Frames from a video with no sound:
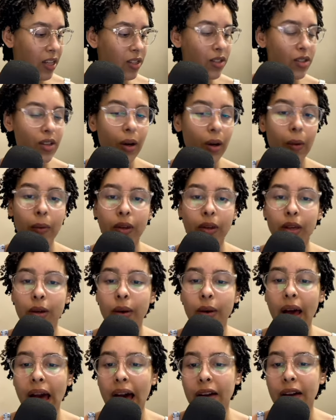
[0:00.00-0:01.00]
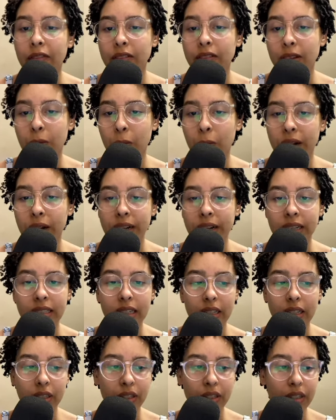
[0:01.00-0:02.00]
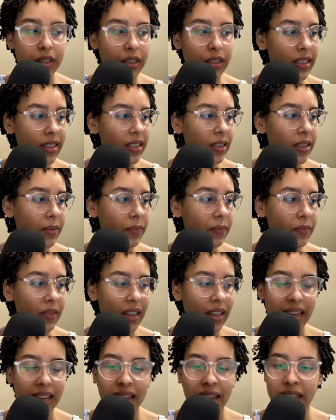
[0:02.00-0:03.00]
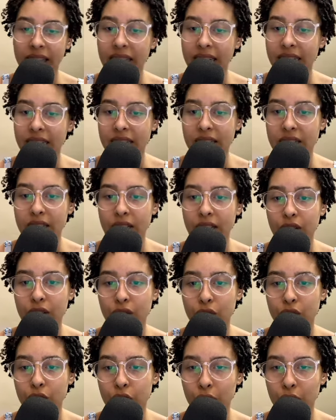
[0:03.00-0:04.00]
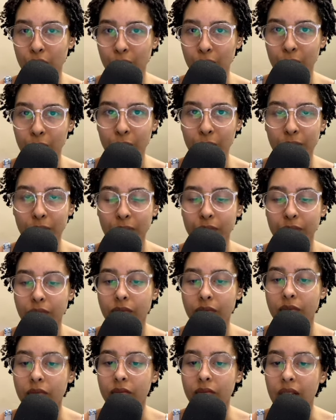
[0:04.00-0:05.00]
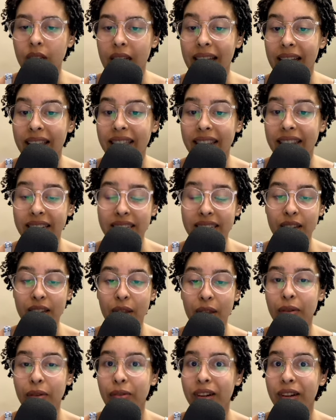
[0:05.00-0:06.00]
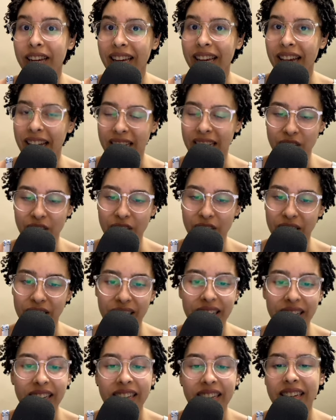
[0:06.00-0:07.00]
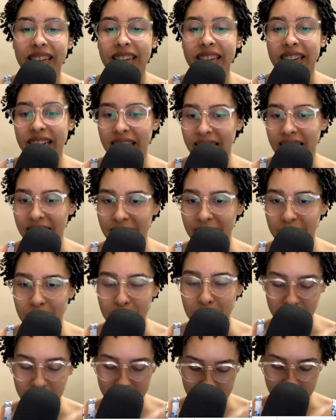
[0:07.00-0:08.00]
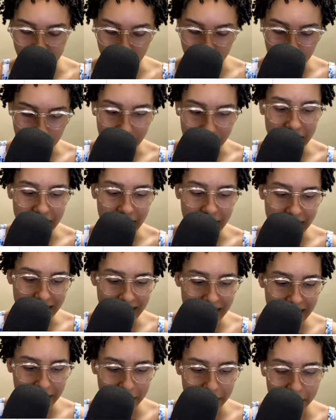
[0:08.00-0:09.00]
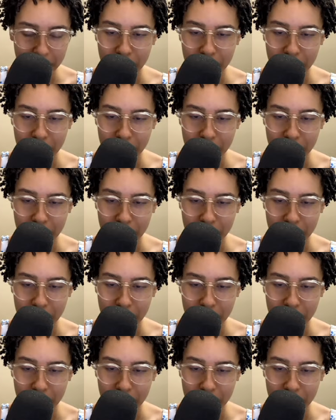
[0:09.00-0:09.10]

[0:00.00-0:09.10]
So you have the word could in these two, in these three actually, different meanings.